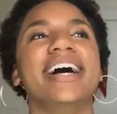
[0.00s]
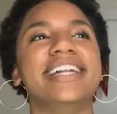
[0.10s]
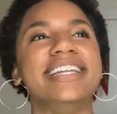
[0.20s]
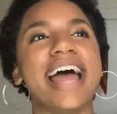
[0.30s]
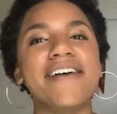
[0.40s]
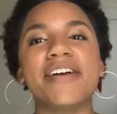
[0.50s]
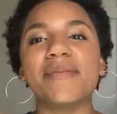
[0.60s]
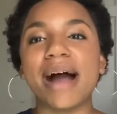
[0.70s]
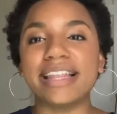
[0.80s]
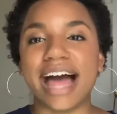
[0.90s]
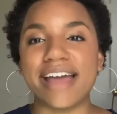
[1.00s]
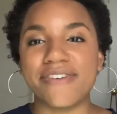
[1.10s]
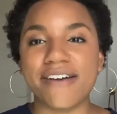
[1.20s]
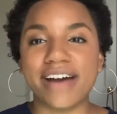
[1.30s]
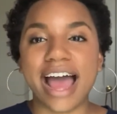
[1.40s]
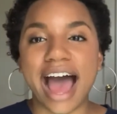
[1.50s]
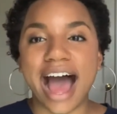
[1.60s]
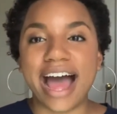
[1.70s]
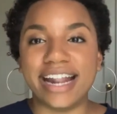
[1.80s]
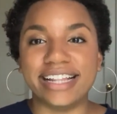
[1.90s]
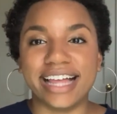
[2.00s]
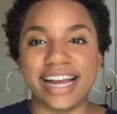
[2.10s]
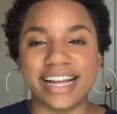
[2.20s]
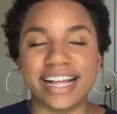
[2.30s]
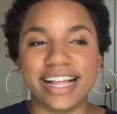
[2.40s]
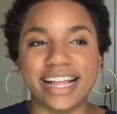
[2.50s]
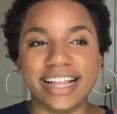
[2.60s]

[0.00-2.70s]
Never in my life have I had, like,